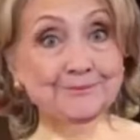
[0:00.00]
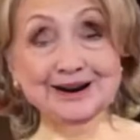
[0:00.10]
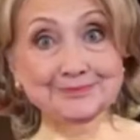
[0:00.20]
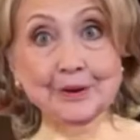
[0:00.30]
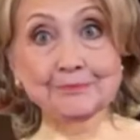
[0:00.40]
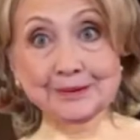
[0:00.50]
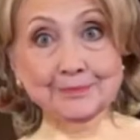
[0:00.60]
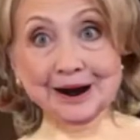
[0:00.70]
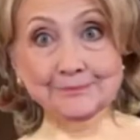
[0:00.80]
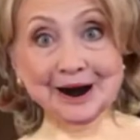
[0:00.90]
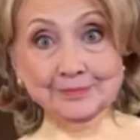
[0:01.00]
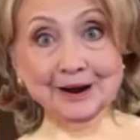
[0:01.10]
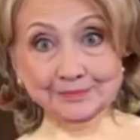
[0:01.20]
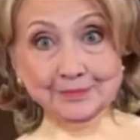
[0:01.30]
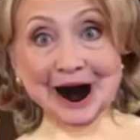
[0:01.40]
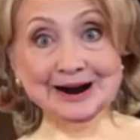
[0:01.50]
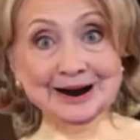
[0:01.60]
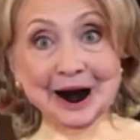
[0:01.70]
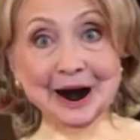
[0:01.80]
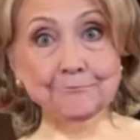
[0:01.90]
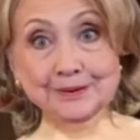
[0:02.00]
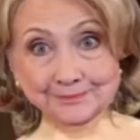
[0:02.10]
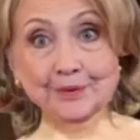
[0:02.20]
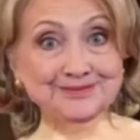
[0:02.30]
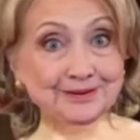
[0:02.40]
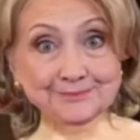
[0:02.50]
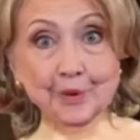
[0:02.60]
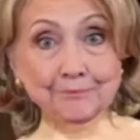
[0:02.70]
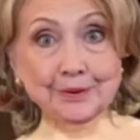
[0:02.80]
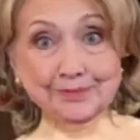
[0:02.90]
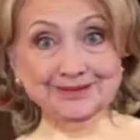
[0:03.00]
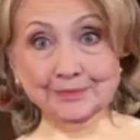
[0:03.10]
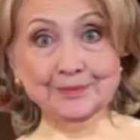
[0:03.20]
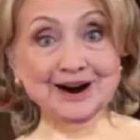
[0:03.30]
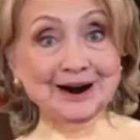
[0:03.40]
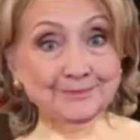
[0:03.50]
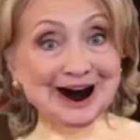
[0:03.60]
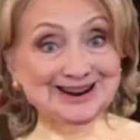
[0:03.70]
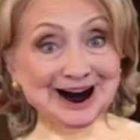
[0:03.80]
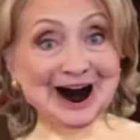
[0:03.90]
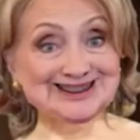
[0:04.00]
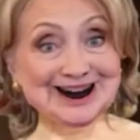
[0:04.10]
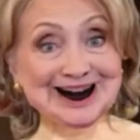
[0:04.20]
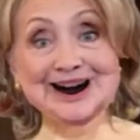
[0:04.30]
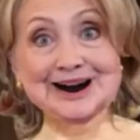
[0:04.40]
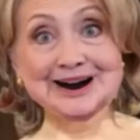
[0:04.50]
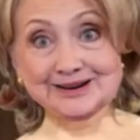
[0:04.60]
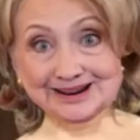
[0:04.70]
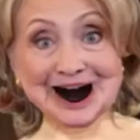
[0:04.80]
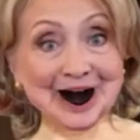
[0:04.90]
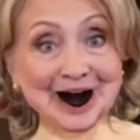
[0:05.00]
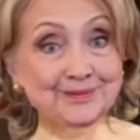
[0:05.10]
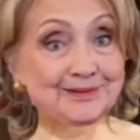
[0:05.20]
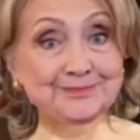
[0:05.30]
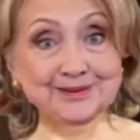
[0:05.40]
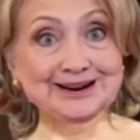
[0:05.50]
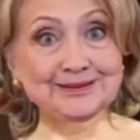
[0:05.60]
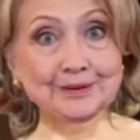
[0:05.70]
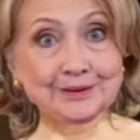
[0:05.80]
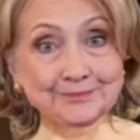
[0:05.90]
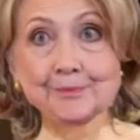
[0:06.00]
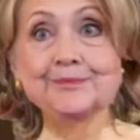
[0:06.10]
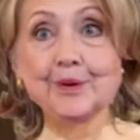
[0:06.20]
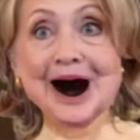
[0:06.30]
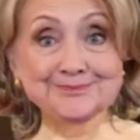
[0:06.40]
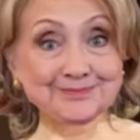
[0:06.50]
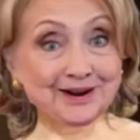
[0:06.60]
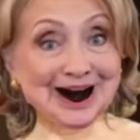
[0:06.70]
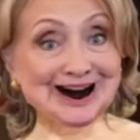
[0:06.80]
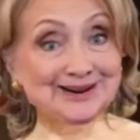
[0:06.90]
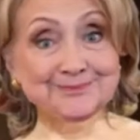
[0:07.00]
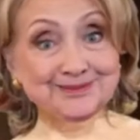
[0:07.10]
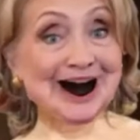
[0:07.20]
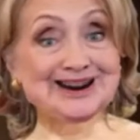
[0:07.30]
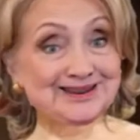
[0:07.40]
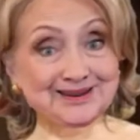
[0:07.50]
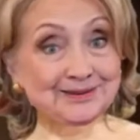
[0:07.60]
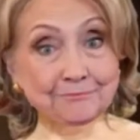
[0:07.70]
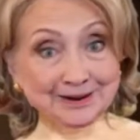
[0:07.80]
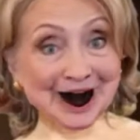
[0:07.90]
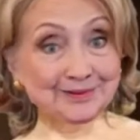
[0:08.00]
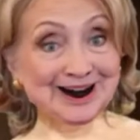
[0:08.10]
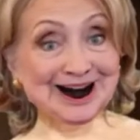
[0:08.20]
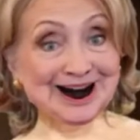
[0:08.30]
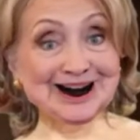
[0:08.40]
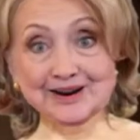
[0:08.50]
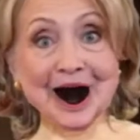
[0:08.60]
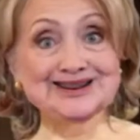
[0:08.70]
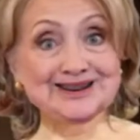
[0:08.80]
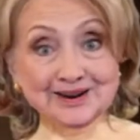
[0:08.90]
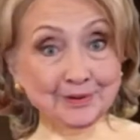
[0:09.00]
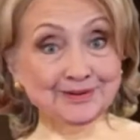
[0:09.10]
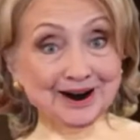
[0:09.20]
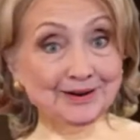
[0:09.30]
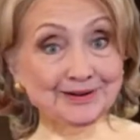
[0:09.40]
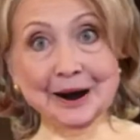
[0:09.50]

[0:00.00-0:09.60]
so many people I want to thank. Um, uh, first and foremost, I want to thank Benghazi, Seth, Victor, Jeffrey, Vince, Mary, John Jr. Um,